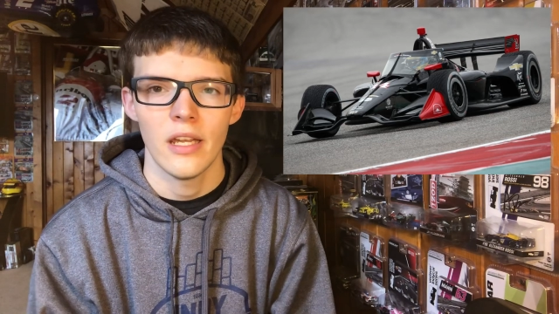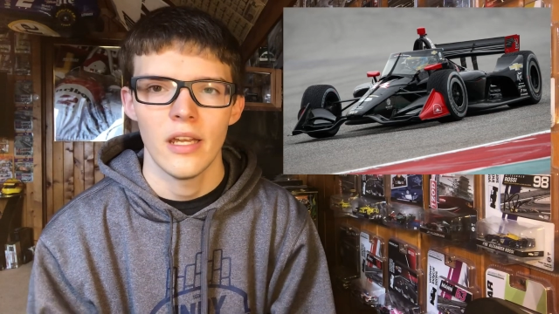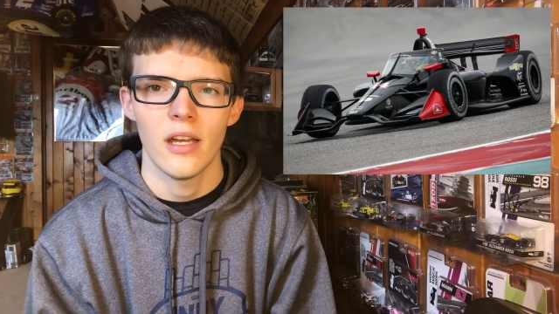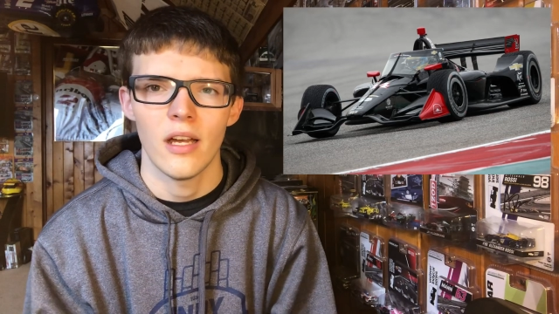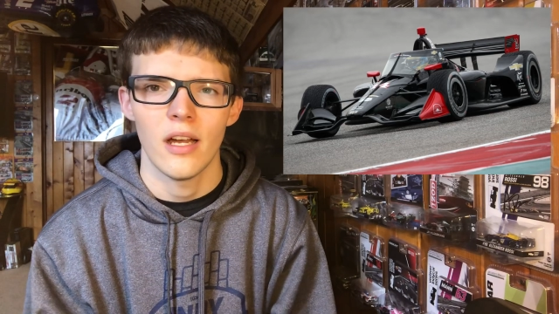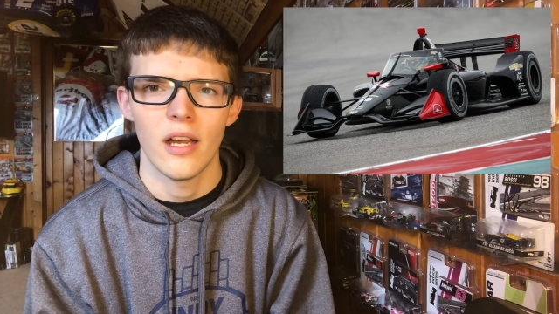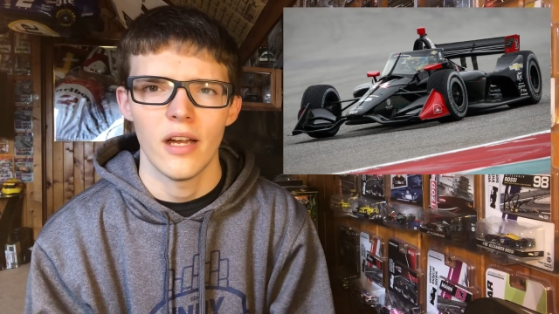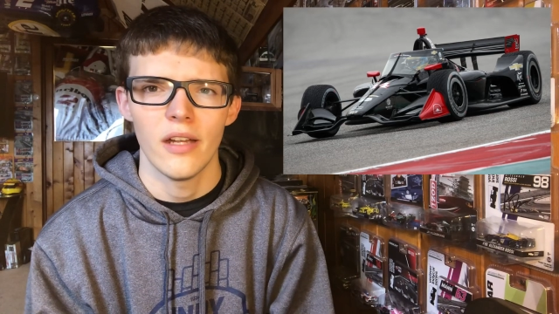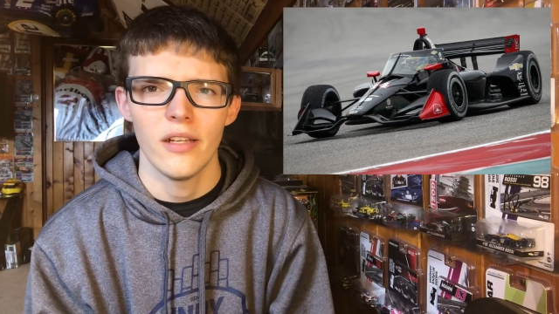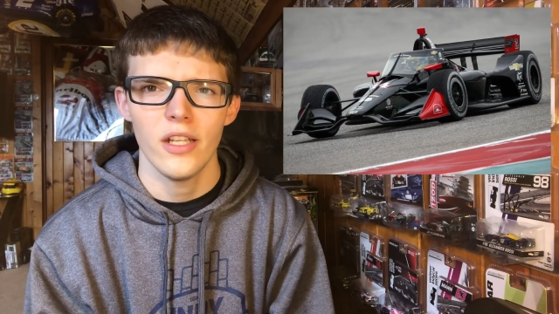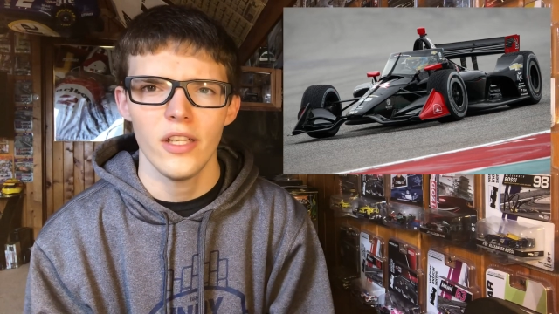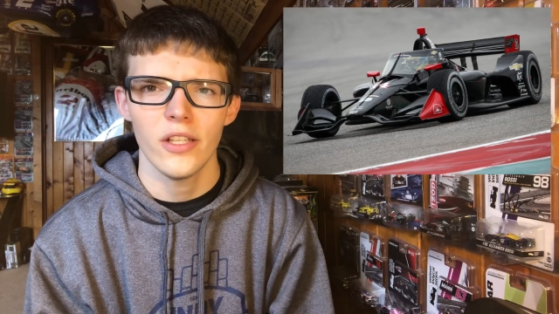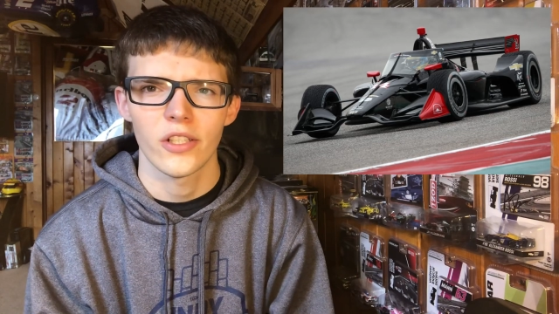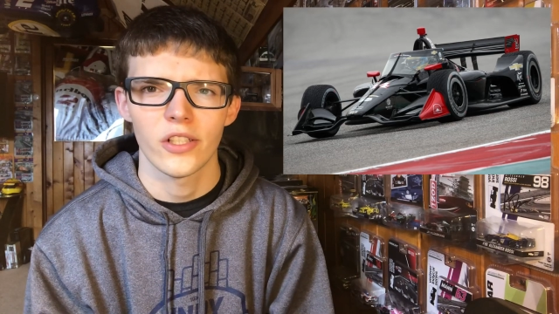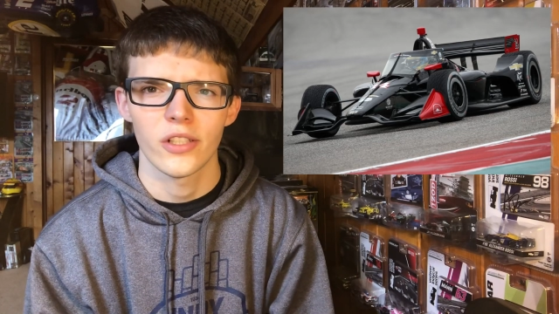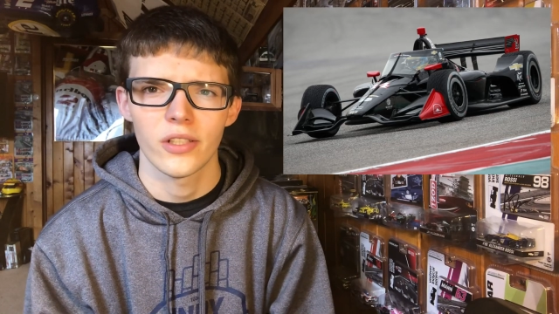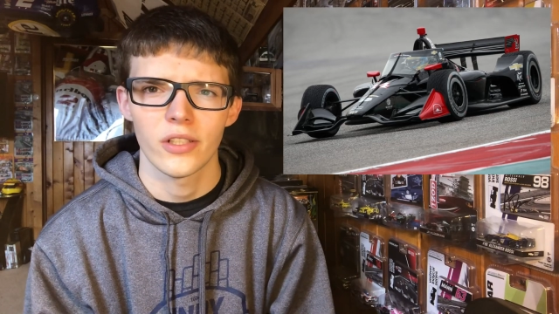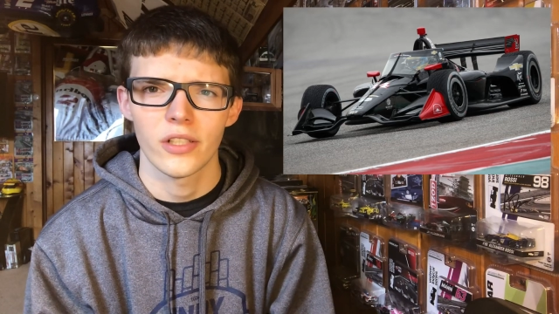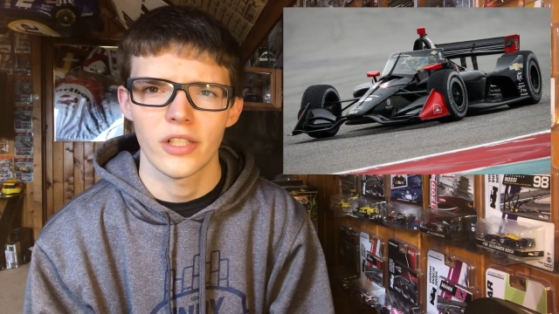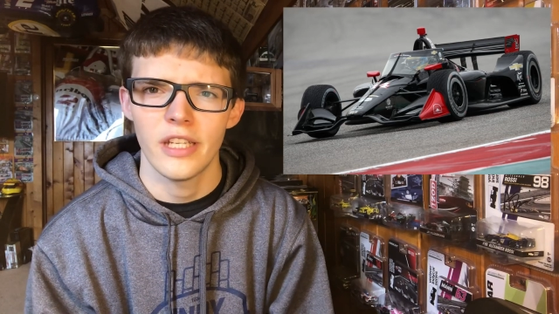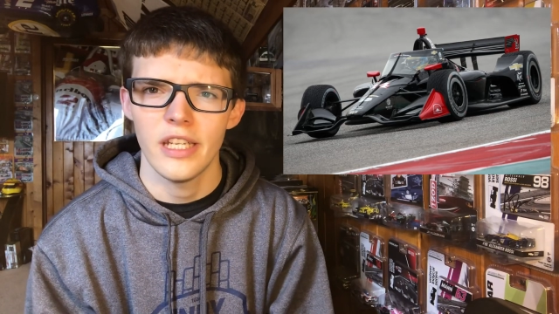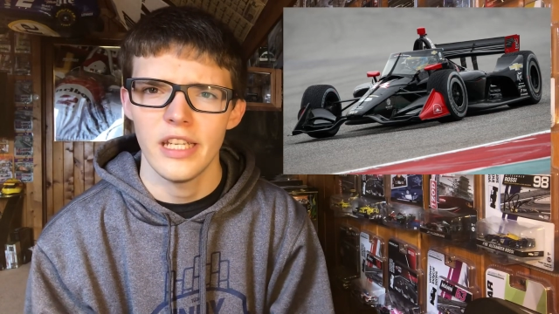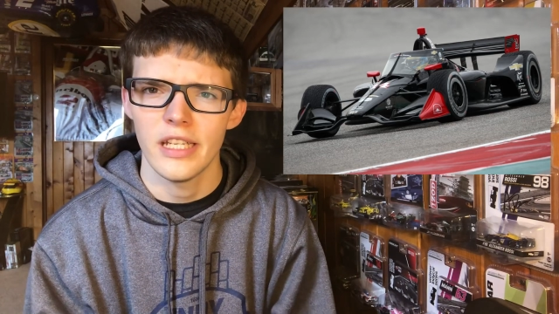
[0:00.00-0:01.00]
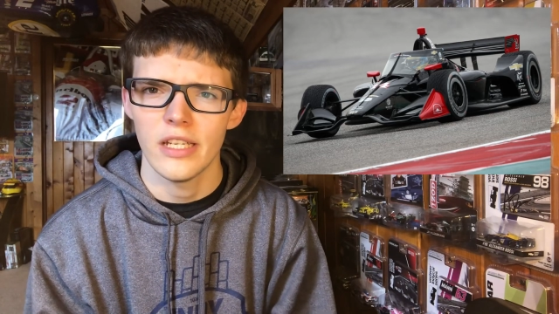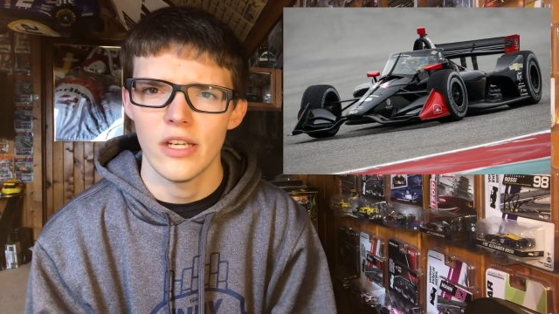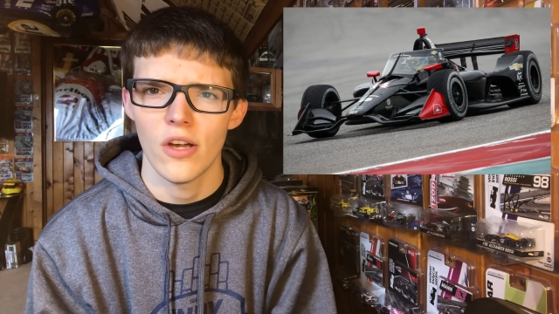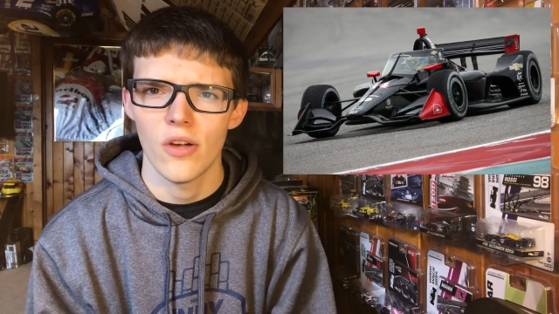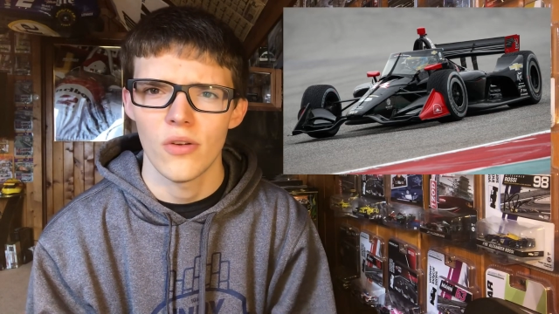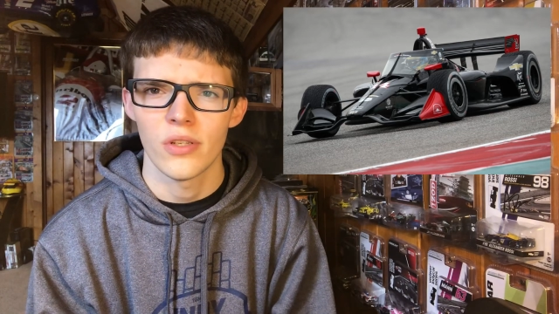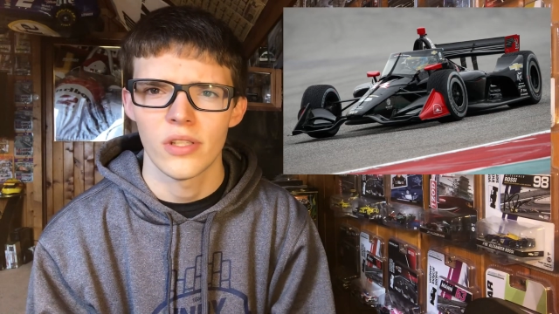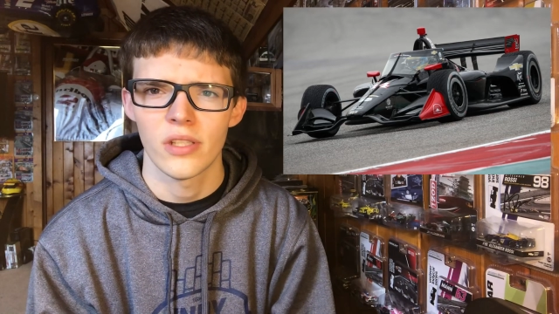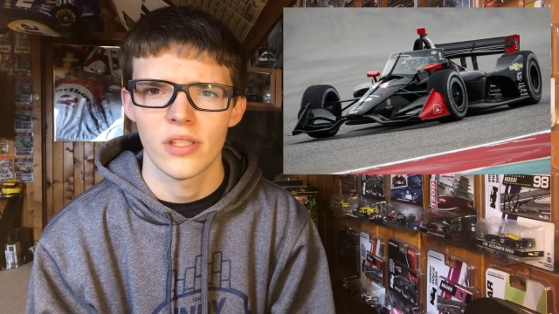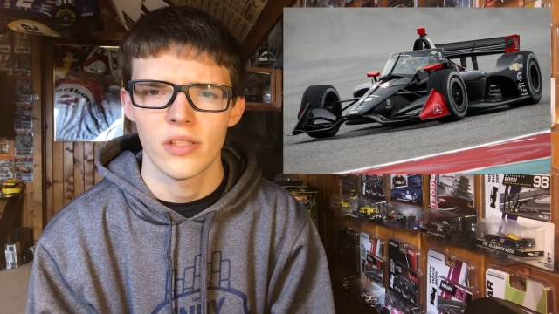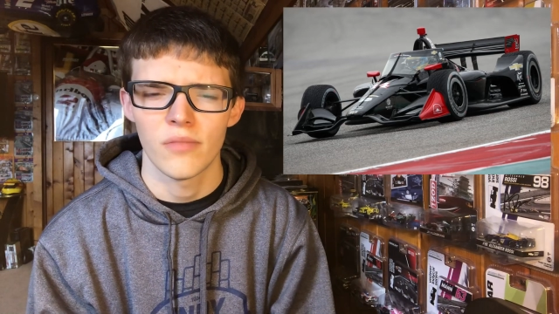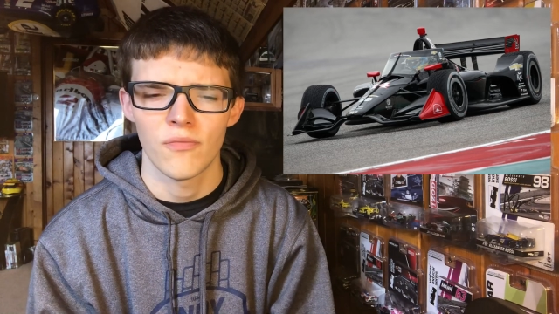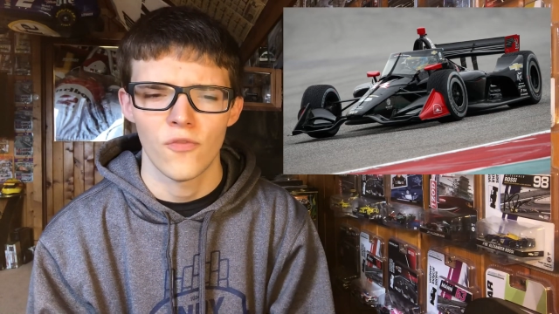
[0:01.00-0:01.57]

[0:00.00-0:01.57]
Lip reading: Another key note is